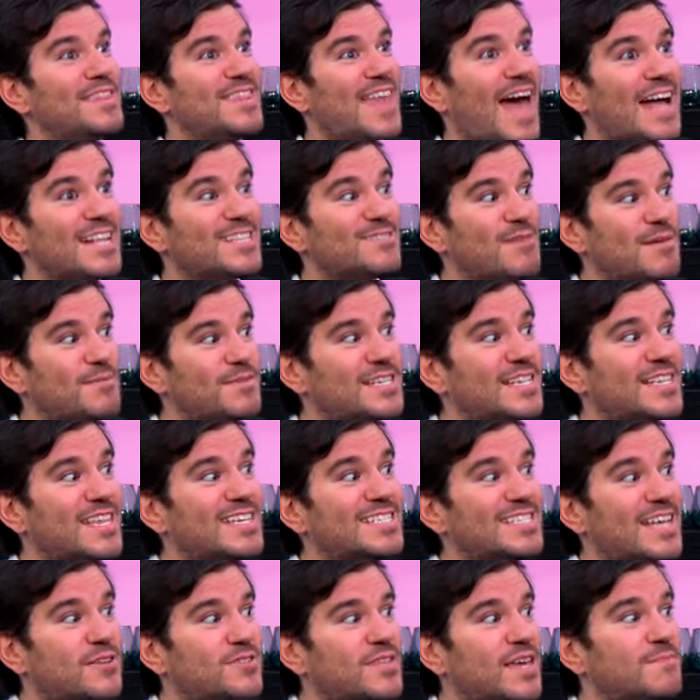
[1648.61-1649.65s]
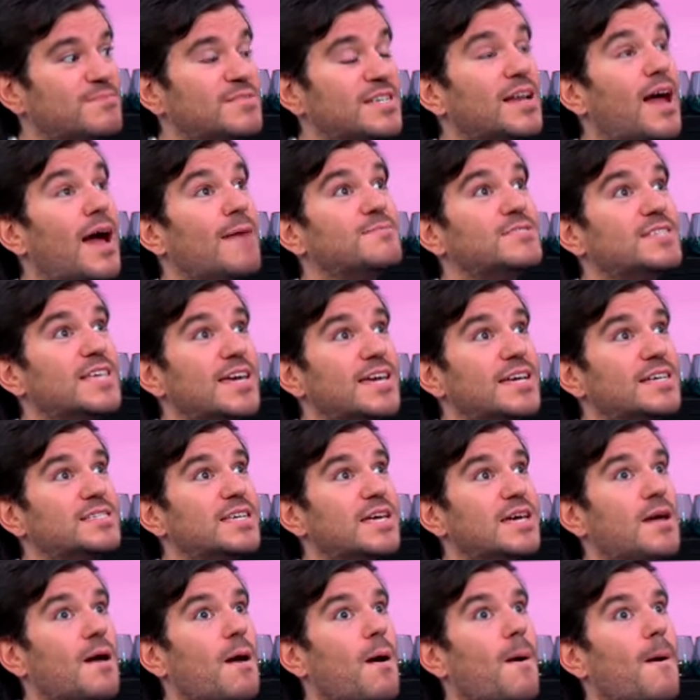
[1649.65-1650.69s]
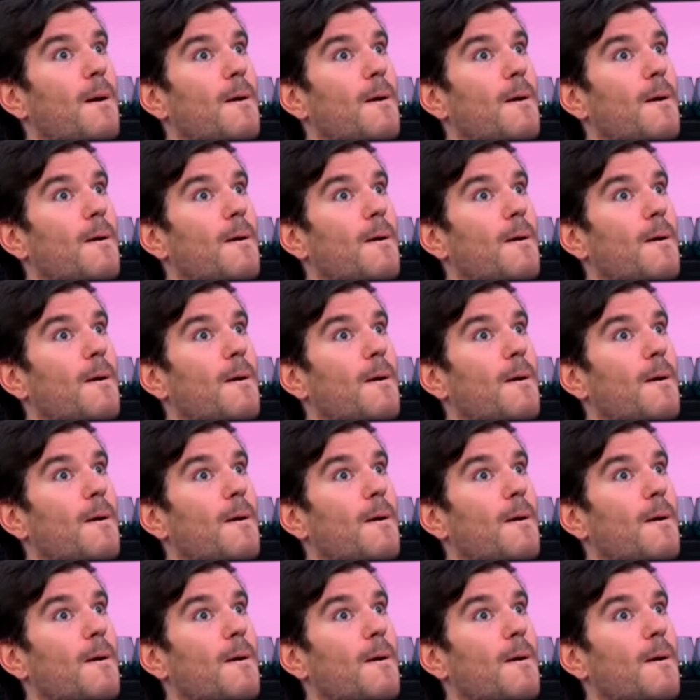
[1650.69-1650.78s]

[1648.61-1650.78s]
she thinks Southampton, I'm saying, is like